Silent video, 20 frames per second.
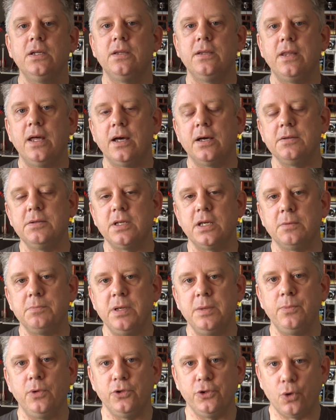that
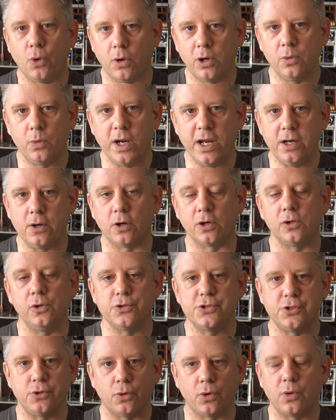people in Norway, or
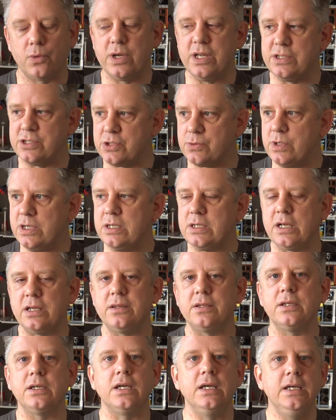close to Norway and Sweden, I
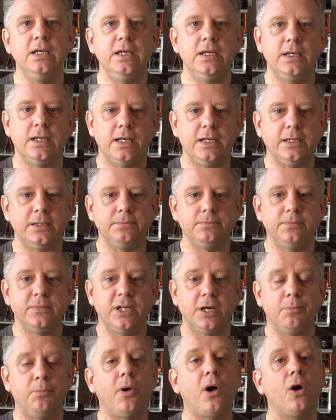think,
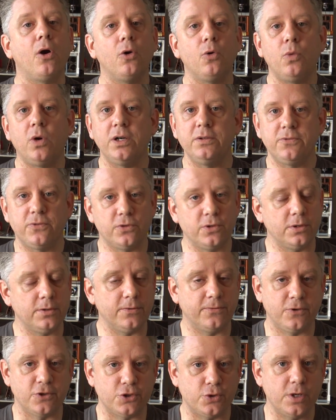can borrow one
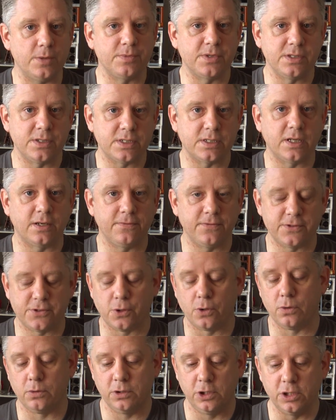for trips and stuff.
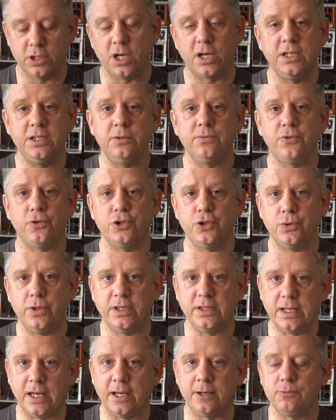So good on him for
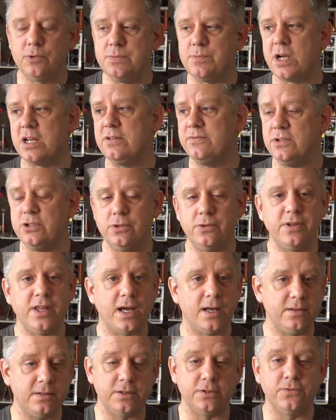doing that. We might even do
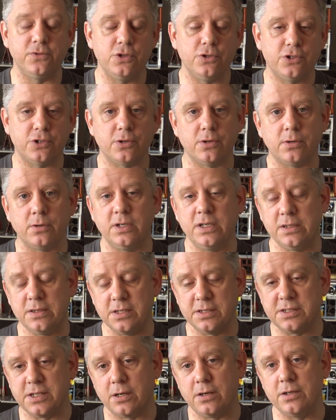that in the future in
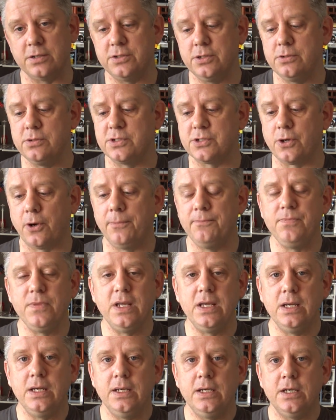this area too. So
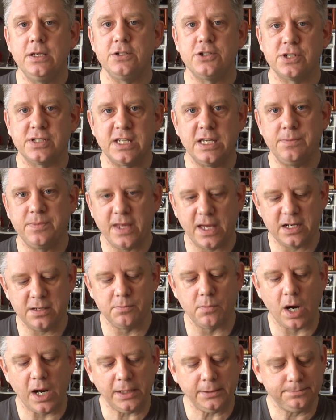just keep that
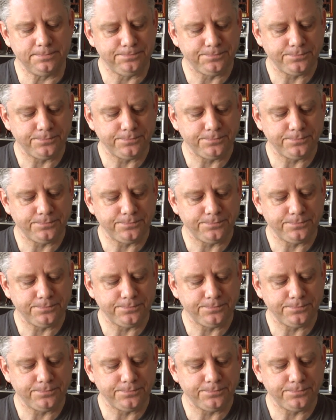in mind.